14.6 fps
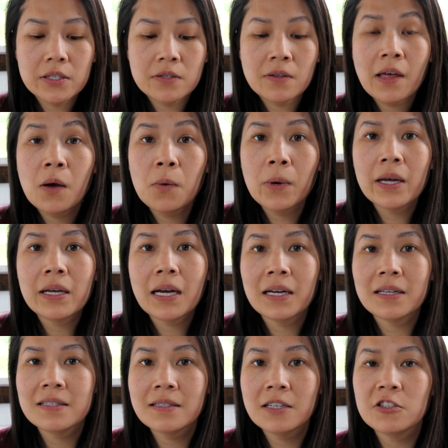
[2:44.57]
so that way it
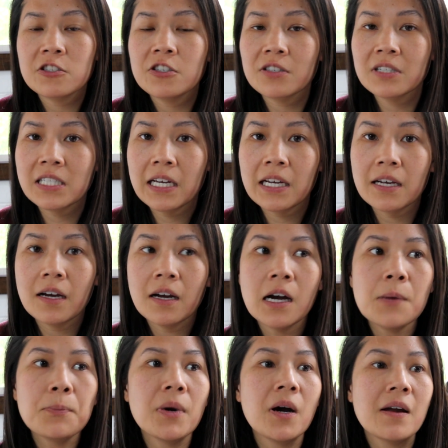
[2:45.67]
kind of sets your day
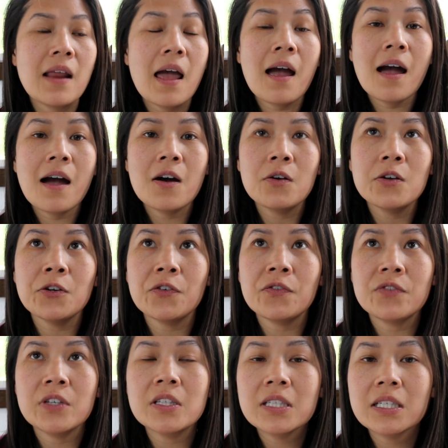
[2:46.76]
up on how you're
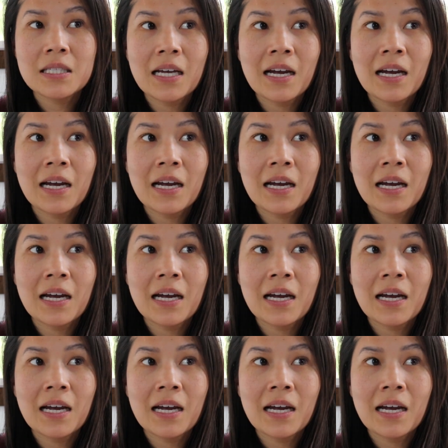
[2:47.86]
feeling.